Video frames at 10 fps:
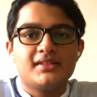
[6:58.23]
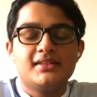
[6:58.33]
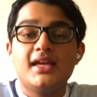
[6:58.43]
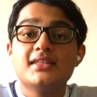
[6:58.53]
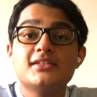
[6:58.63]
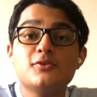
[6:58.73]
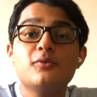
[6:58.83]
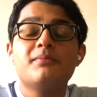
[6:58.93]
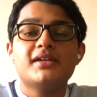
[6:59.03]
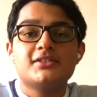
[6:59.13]
They are the two
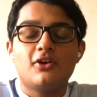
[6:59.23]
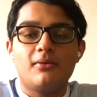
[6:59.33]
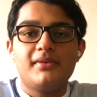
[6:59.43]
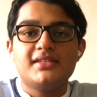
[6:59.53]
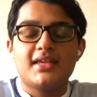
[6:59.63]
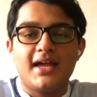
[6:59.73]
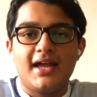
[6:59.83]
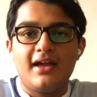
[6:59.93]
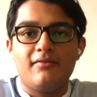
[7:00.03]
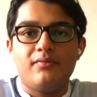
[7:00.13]
best hobbies I
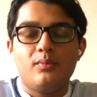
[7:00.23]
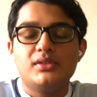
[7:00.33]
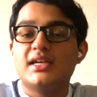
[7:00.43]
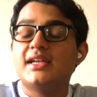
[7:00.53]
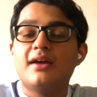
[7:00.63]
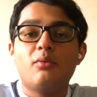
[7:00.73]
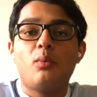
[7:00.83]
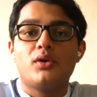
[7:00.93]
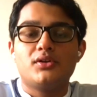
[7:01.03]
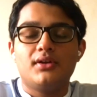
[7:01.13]
have, which I never
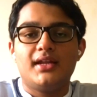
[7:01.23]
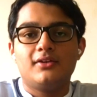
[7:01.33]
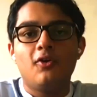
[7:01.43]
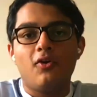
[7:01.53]
want to let go